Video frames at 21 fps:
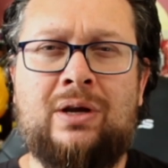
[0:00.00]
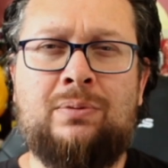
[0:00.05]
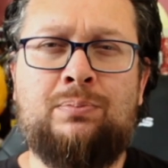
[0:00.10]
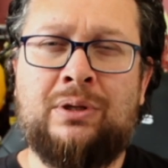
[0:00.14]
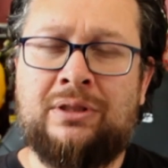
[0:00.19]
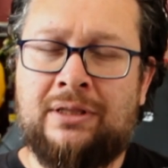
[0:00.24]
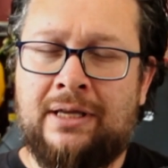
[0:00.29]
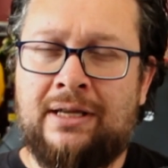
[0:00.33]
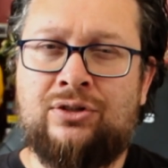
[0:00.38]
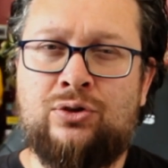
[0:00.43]

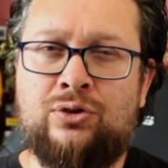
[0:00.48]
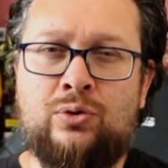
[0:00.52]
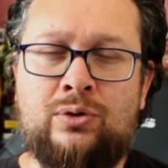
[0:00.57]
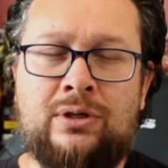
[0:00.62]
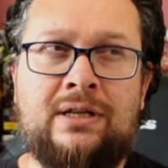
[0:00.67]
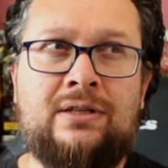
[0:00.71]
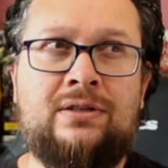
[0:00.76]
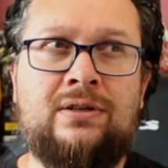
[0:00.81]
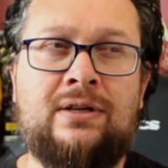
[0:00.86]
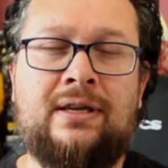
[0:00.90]
but they do
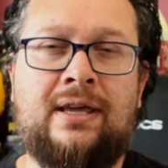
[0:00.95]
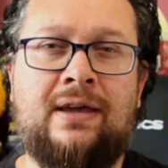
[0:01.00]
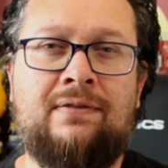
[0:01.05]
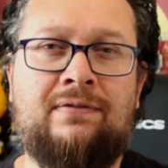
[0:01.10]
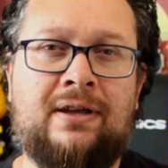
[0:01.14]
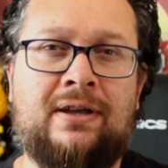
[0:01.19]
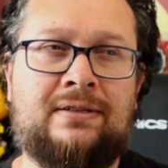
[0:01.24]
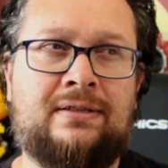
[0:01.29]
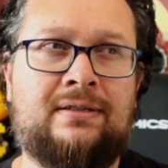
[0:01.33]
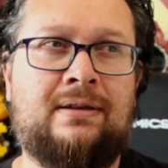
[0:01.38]
need to give
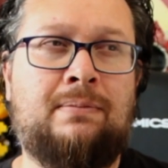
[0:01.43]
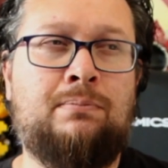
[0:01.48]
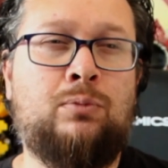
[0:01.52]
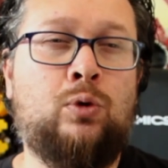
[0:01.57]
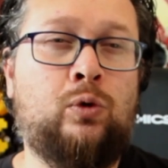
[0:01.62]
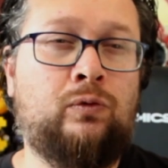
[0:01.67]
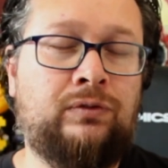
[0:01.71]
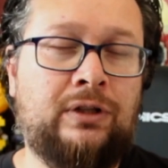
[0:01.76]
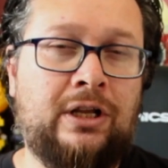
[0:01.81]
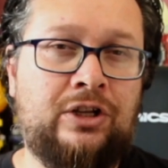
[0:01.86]
us some more
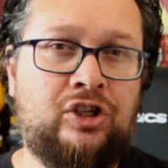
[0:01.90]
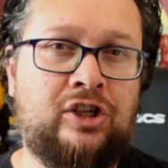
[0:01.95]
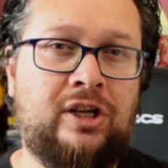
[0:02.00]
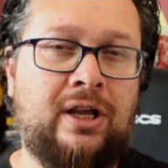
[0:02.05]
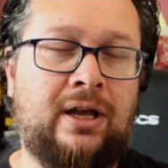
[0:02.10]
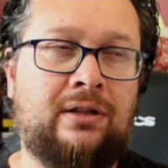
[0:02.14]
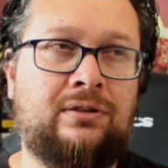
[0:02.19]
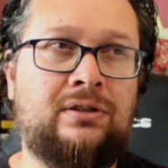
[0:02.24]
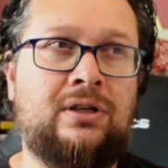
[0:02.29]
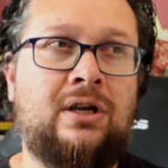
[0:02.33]
fleshing
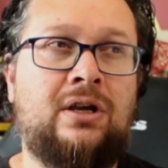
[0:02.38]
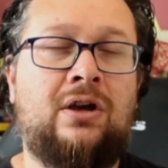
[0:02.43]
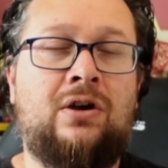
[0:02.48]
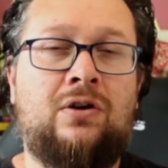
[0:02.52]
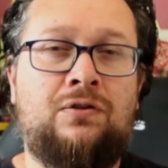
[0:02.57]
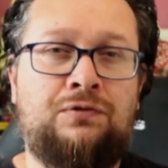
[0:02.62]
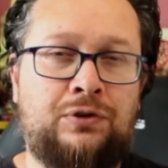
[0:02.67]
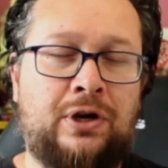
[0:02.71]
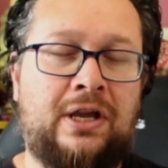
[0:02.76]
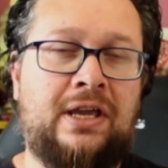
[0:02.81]
out
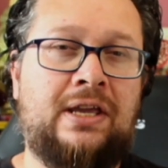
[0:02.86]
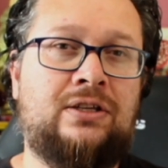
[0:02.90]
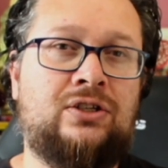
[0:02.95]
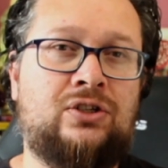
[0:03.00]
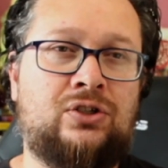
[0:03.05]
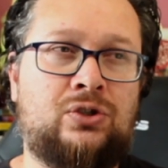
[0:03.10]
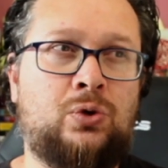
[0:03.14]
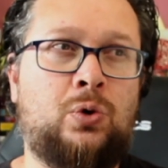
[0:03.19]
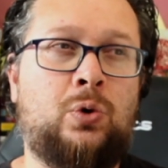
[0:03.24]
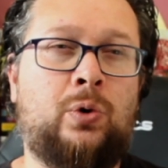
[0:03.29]
for his
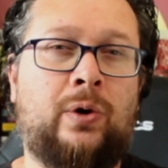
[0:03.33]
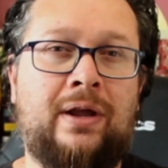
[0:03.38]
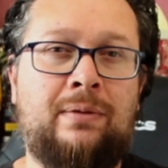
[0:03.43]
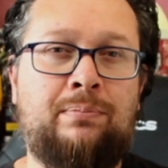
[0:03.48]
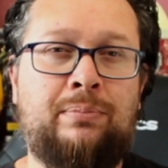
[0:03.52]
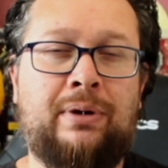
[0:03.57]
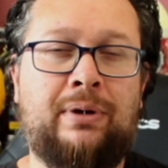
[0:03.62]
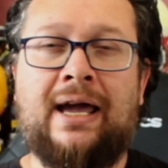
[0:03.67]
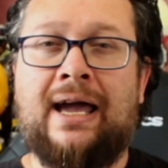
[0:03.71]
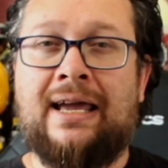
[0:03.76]
story.
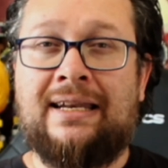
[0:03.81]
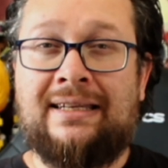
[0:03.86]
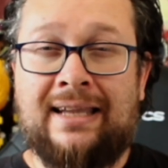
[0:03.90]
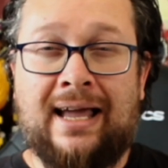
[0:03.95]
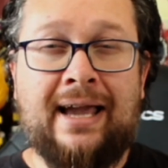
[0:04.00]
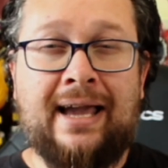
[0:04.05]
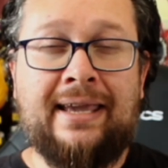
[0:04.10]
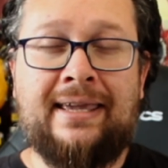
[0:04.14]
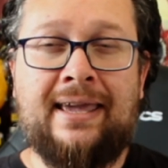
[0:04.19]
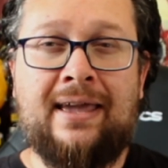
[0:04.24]
But I
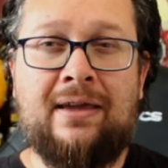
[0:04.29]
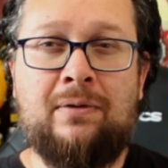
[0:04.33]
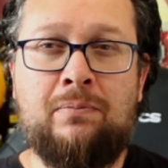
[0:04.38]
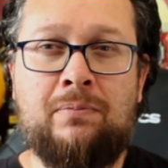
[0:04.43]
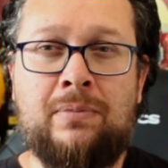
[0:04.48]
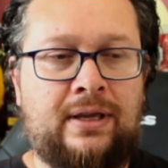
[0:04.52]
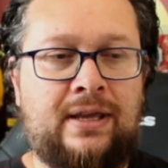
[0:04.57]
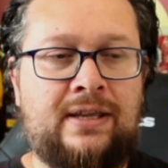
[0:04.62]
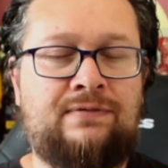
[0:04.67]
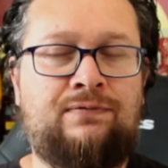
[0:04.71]
like him.
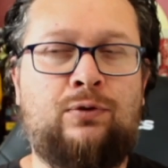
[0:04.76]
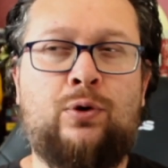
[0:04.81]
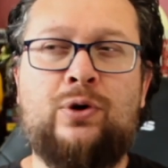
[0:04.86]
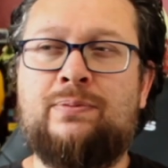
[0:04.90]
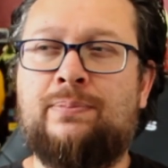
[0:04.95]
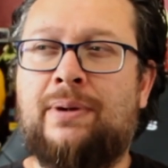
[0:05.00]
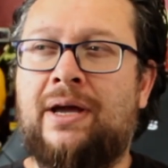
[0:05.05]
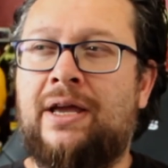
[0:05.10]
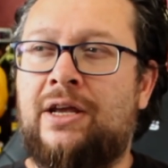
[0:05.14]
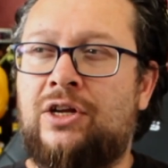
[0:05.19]
He's voiced
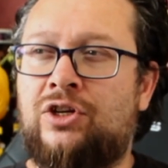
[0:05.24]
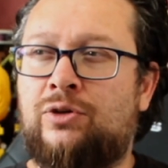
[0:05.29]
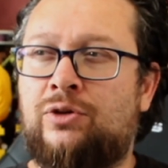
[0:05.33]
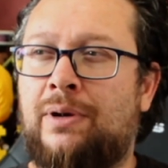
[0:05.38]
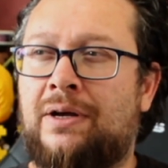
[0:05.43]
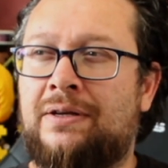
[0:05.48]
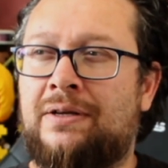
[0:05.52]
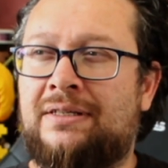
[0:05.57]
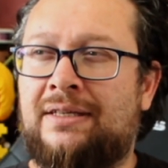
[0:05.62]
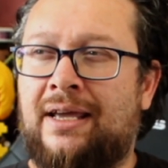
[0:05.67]
by
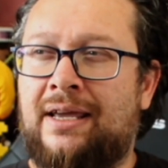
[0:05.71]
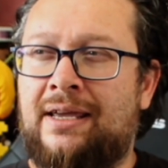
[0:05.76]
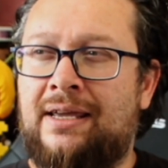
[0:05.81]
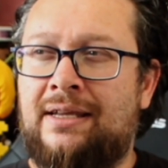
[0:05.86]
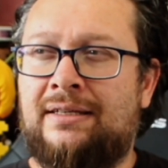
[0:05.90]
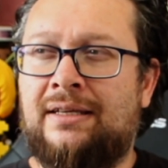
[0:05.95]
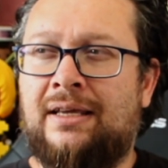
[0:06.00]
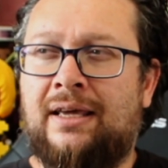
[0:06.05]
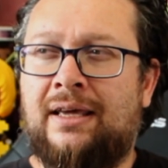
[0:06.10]
Ishmael Sahid.